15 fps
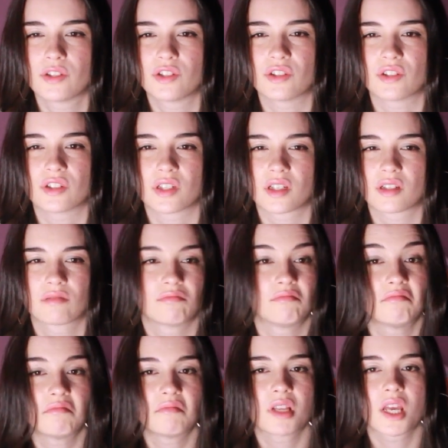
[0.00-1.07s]
just to
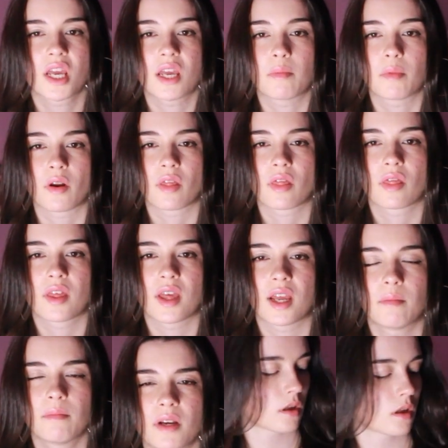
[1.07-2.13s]
keep on a theme.